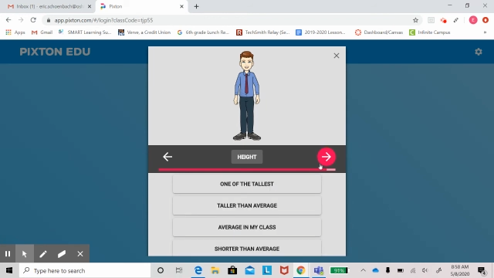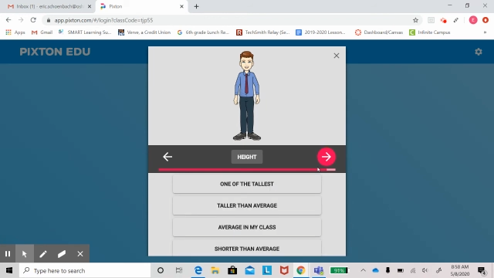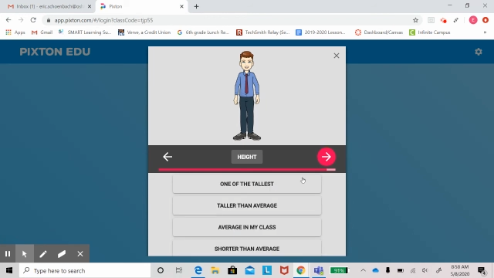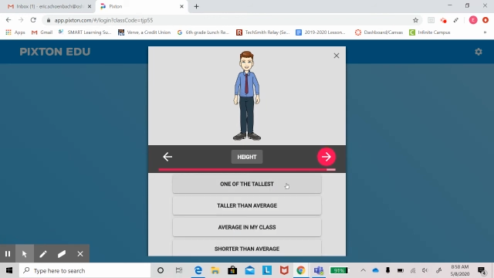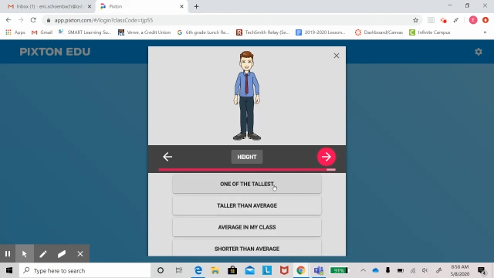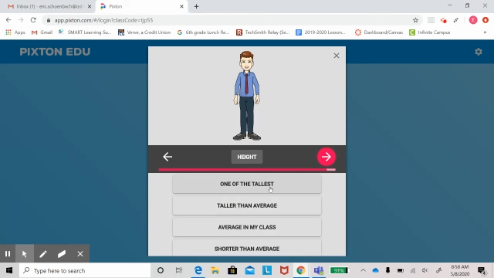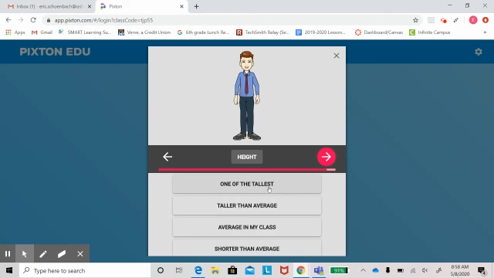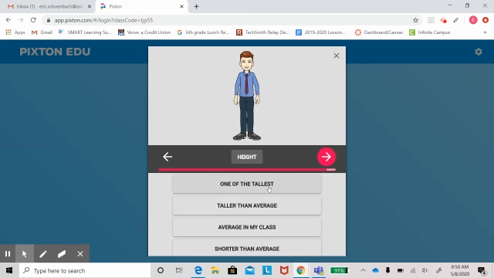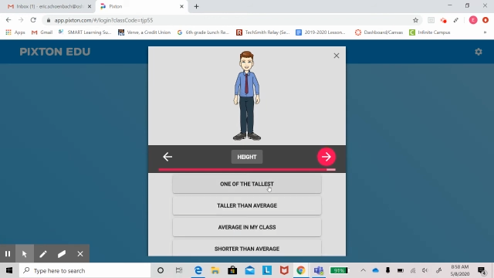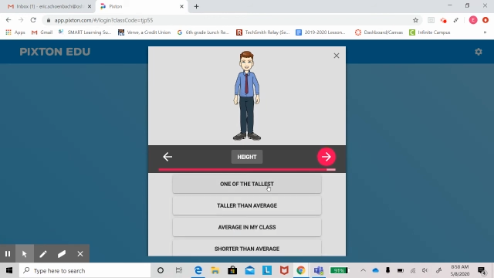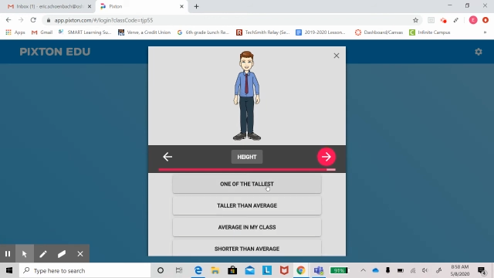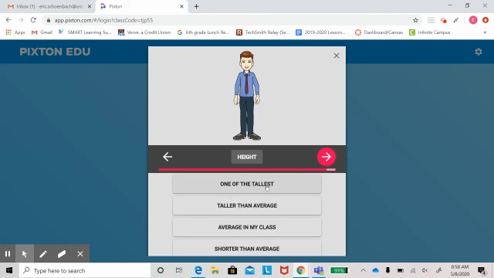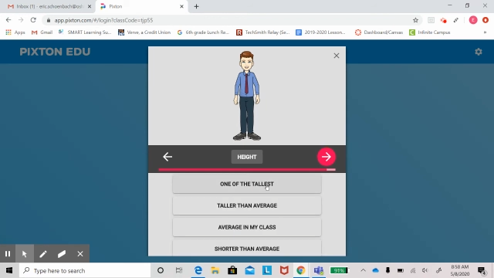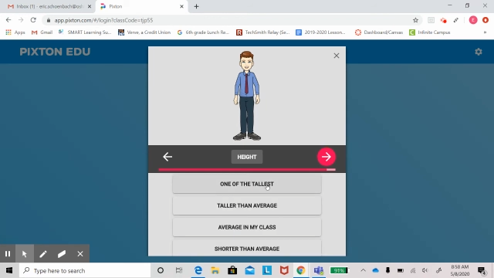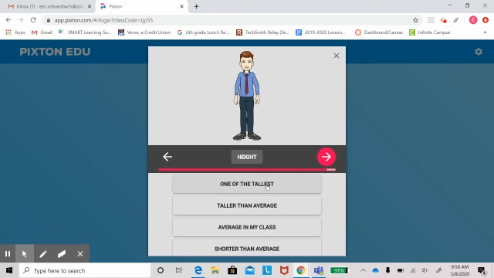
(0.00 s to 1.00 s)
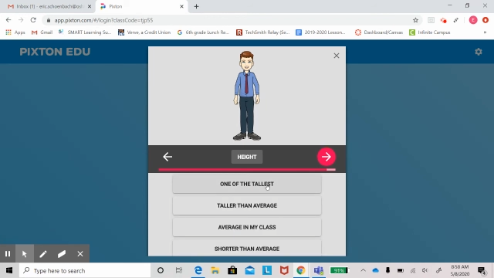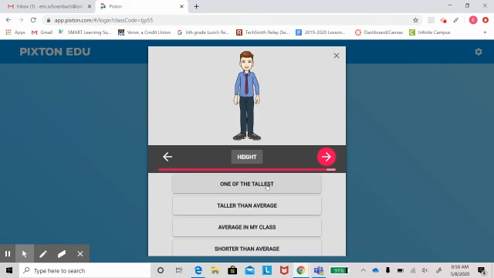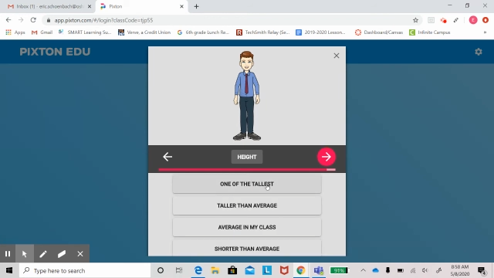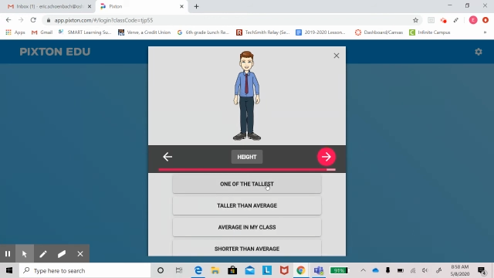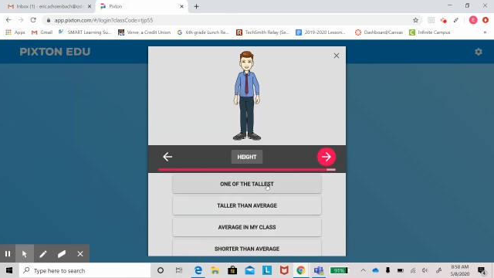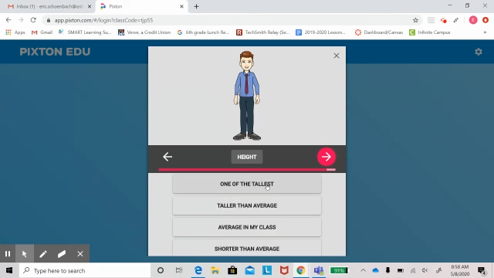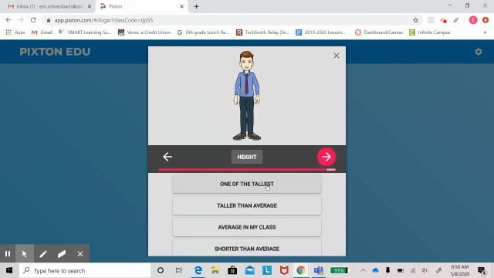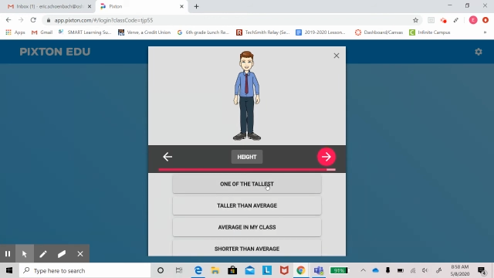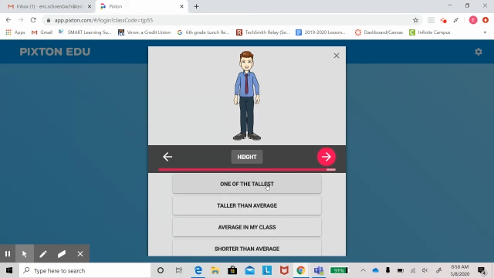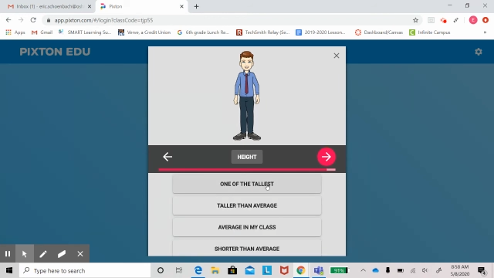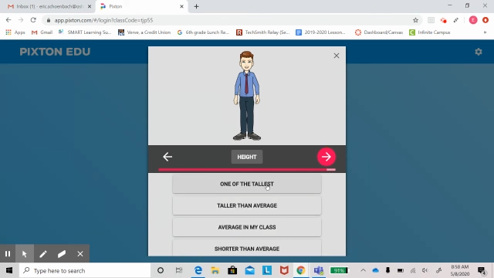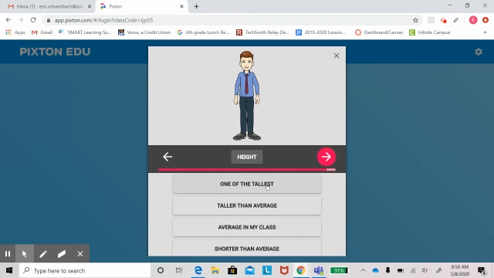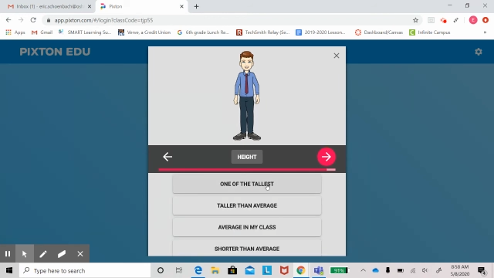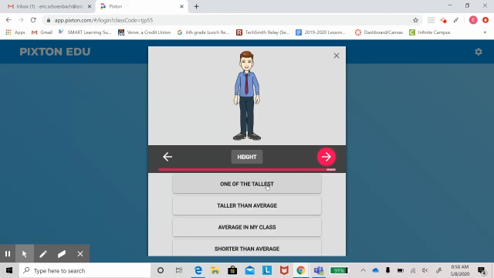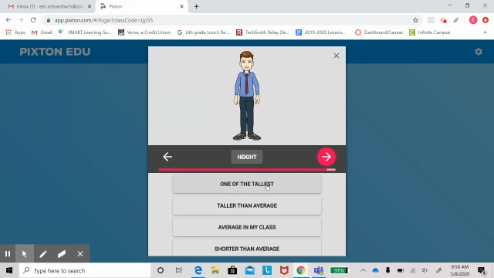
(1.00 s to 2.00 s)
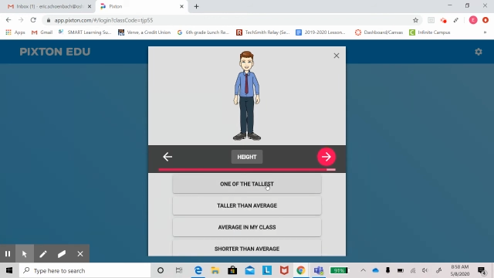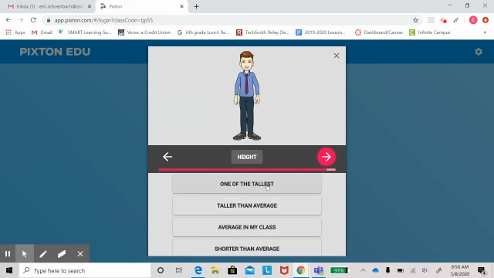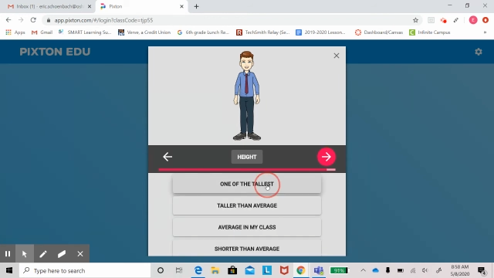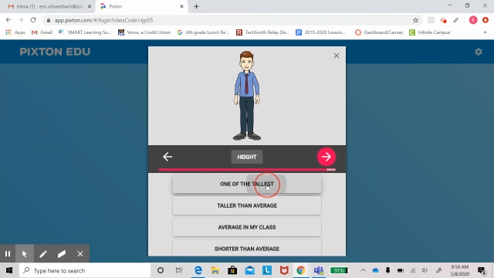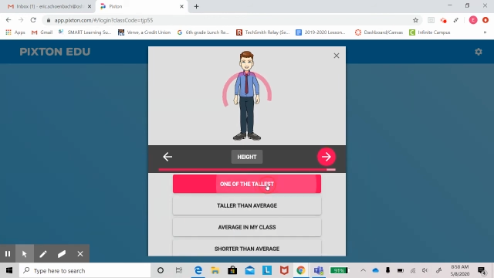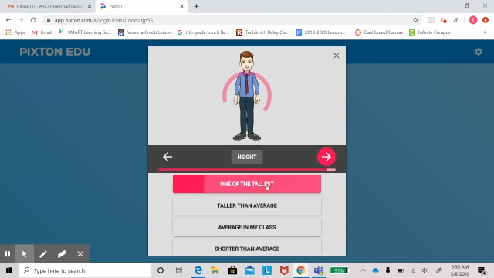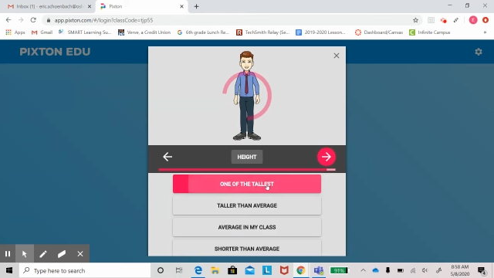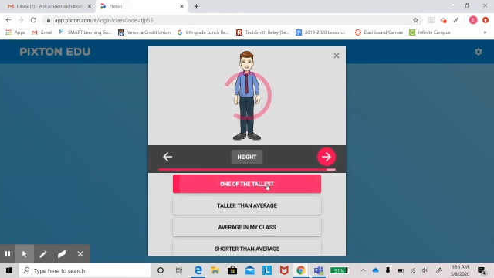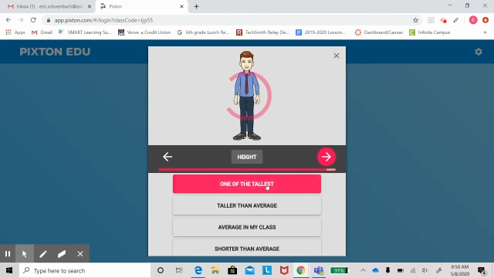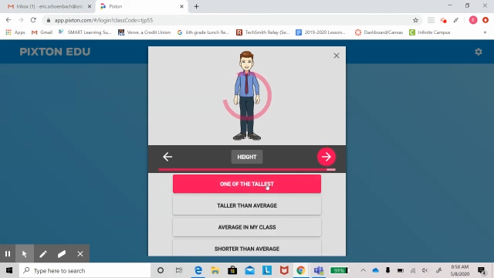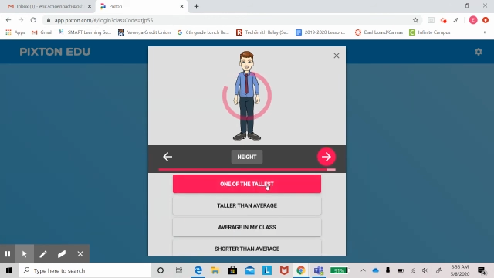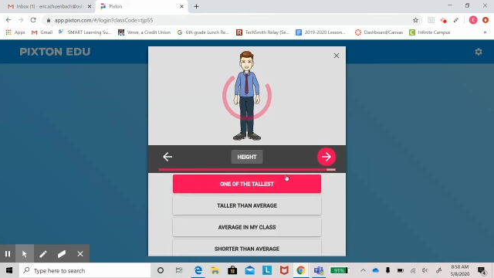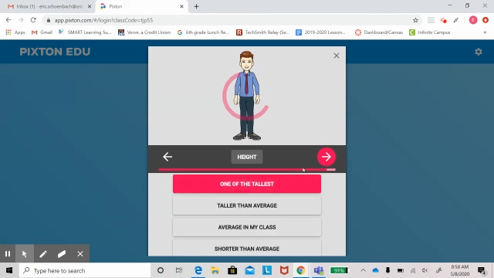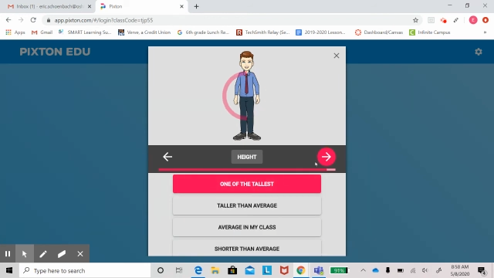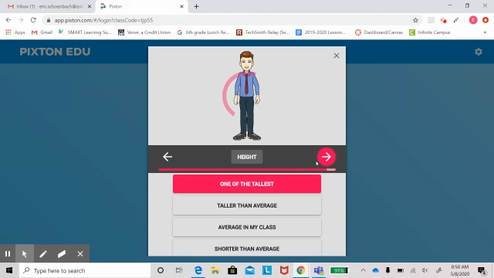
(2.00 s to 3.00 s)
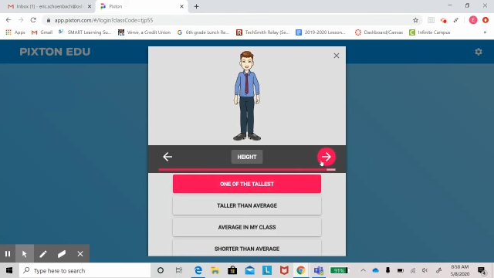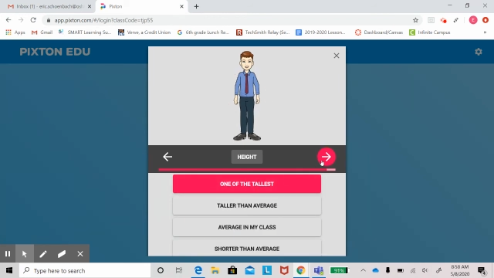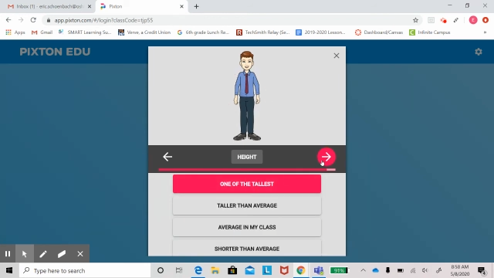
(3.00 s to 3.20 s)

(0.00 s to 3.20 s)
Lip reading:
Nobody's mouth can be seen.